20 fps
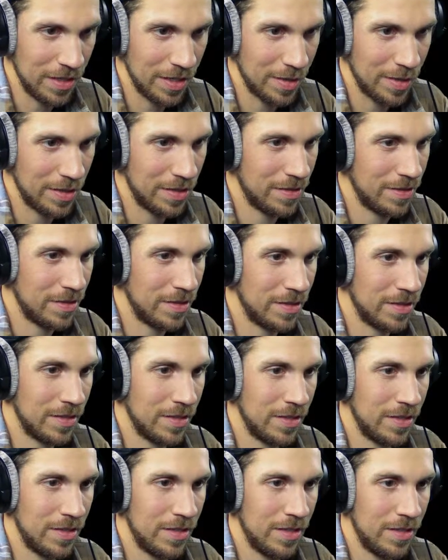Nothing?
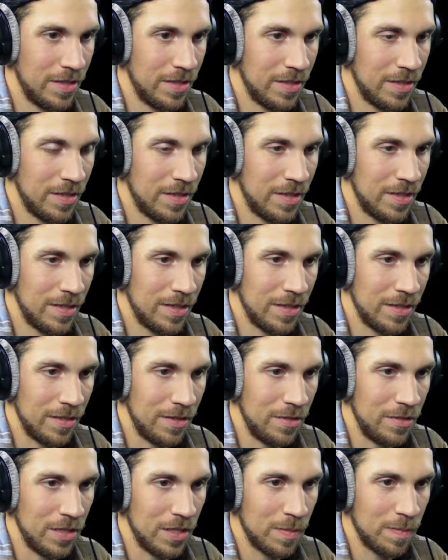
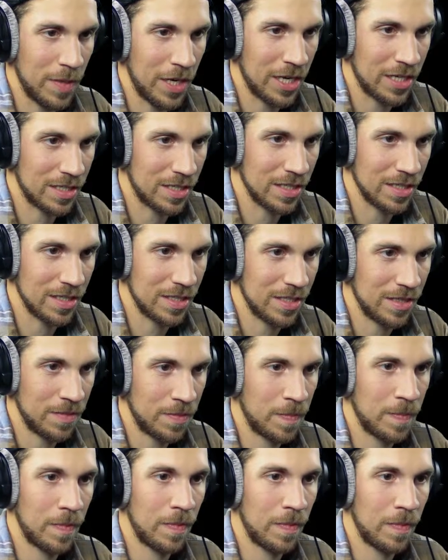They're just boxes.